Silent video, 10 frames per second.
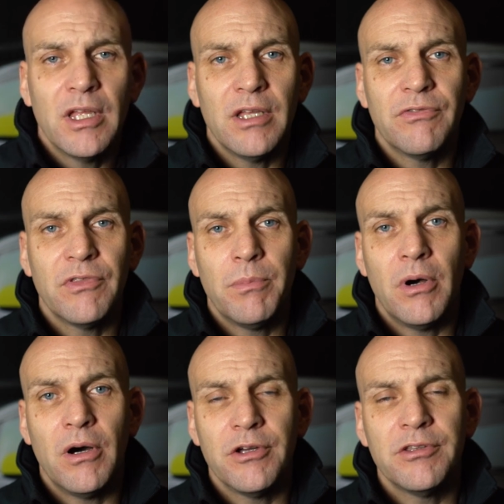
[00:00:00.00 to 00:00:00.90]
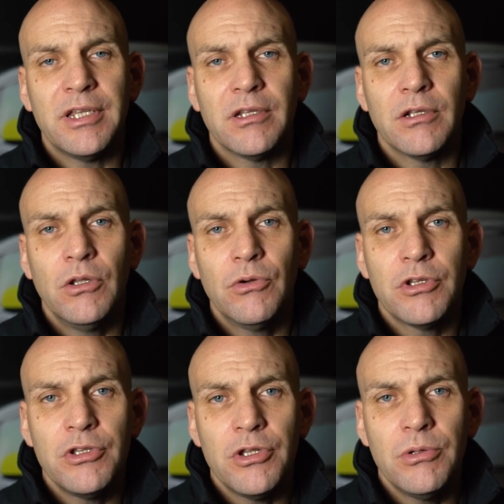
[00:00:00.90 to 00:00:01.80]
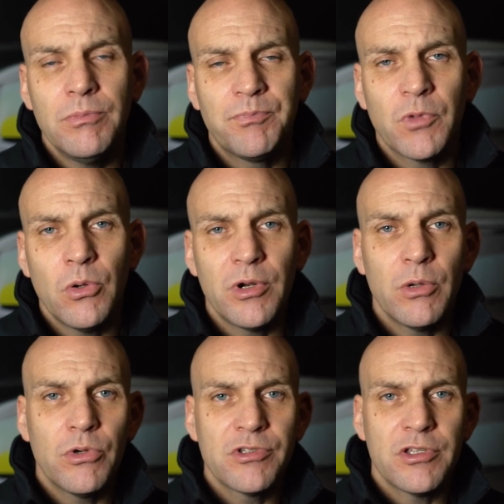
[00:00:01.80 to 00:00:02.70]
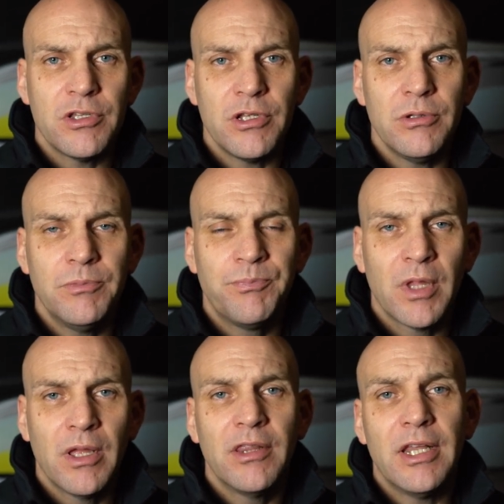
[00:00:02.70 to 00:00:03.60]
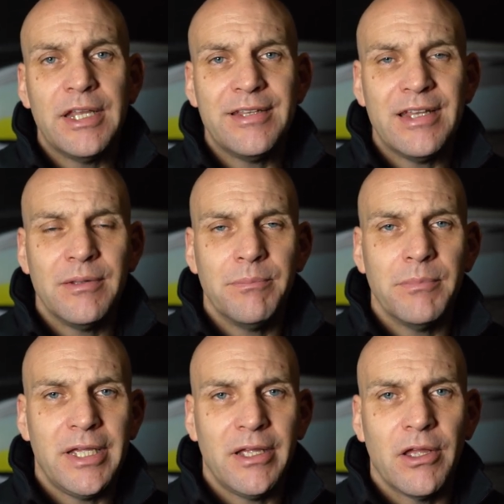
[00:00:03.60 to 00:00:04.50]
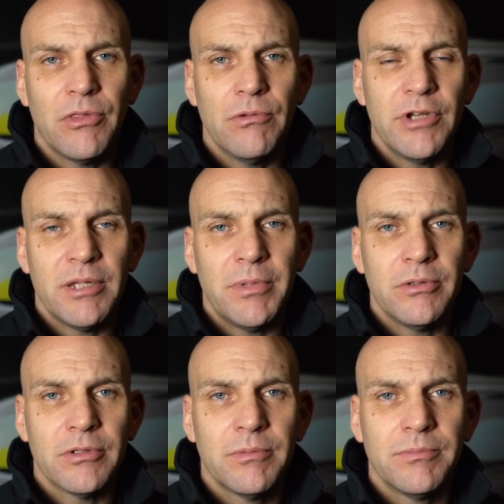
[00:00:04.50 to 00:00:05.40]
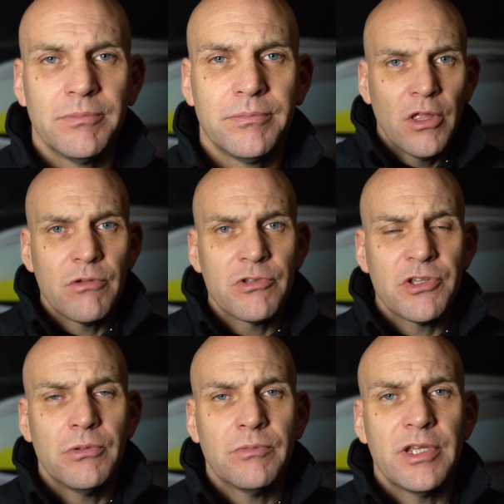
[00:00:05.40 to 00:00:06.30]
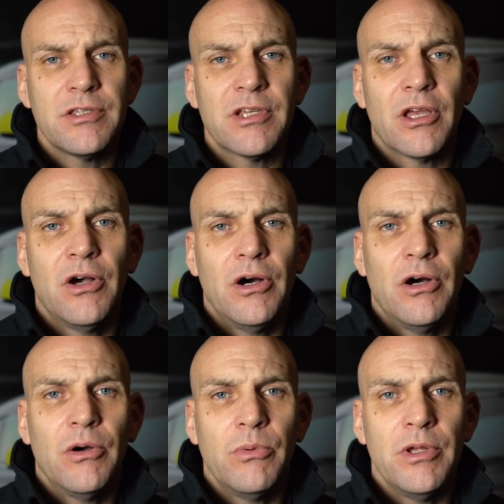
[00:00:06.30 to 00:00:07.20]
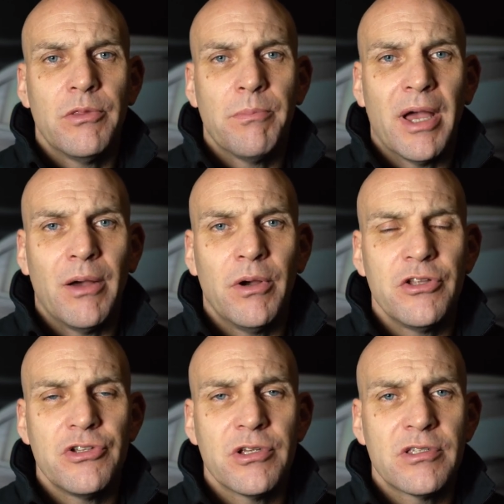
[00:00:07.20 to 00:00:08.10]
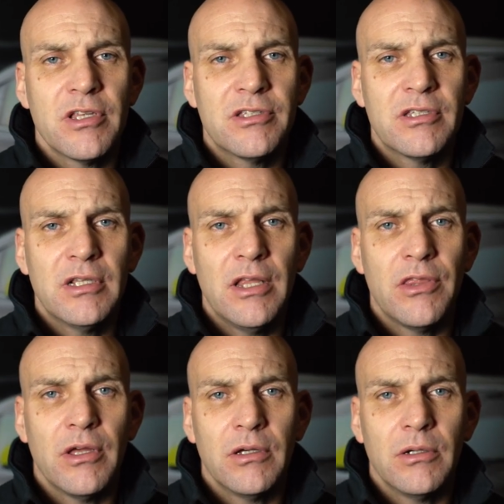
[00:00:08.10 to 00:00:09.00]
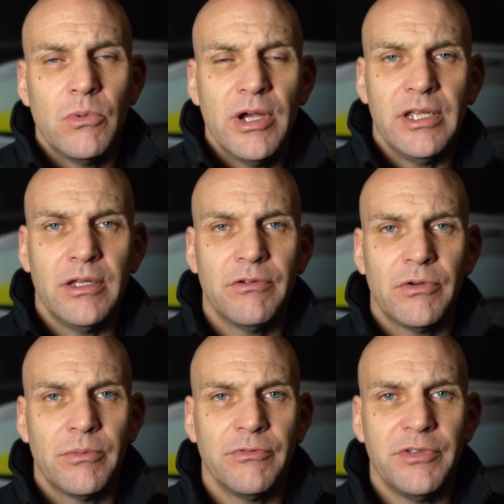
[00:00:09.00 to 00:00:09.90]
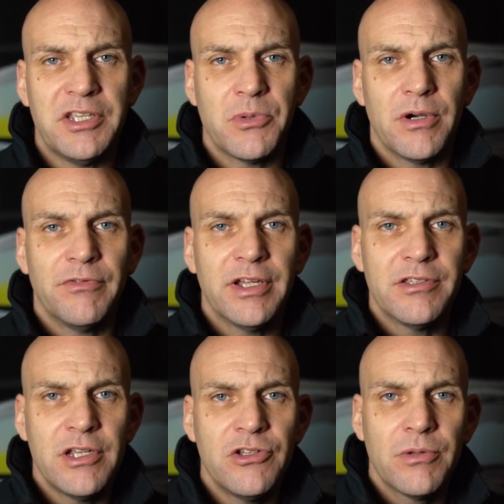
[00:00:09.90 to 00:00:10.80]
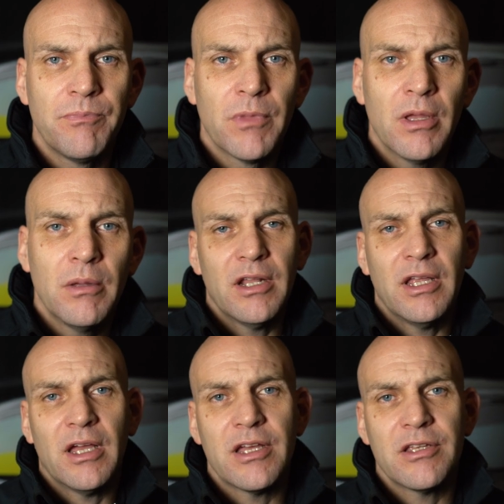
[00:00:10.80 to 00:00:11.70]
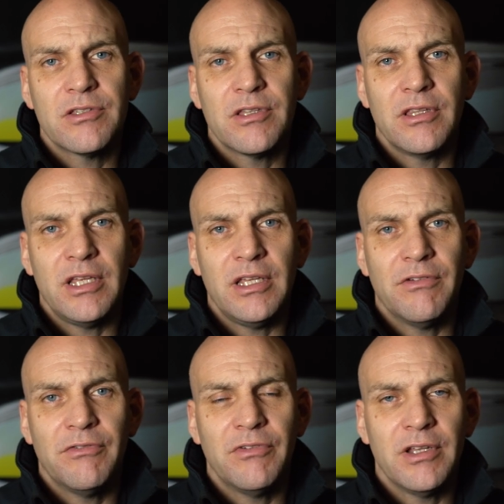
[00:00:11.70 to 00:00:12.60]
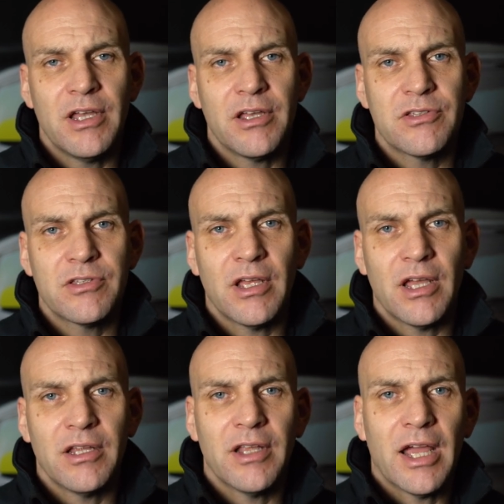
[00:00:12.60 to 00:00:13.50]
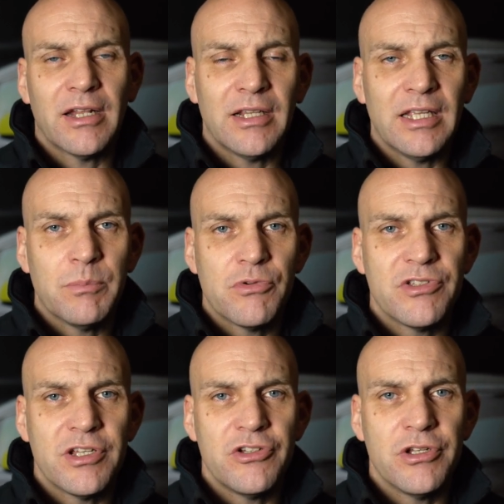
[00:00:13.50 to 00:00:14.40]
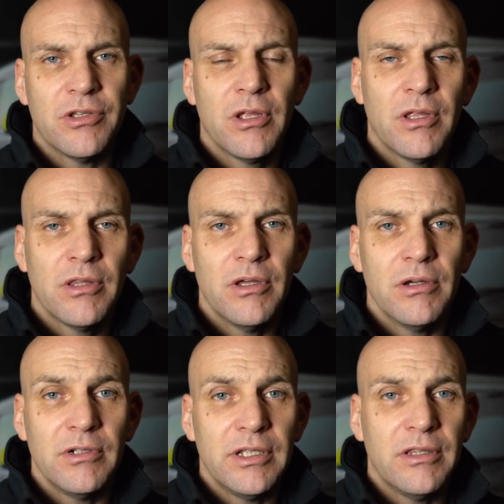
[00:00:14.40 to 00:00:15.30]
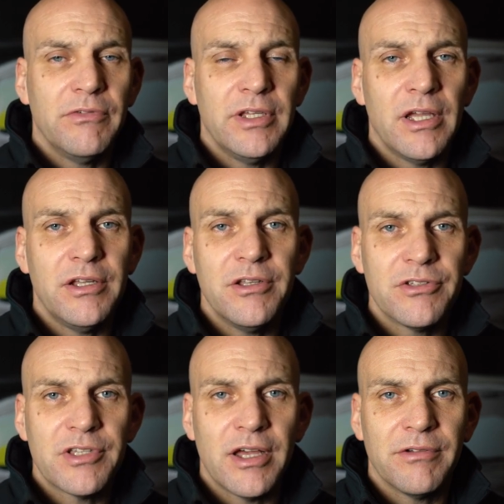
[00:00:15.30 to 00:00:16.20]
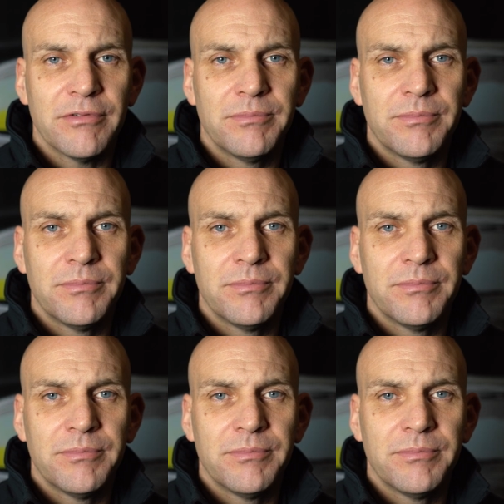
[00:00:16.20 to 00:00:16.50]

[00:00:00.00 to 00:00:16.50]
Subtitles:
If the part didn't look new or it wasn't new, then it didn't make the rebuild. The result is a car with power just a slither away from V12 Vantage, and it has the finesse and handling precision that only the V8 does have.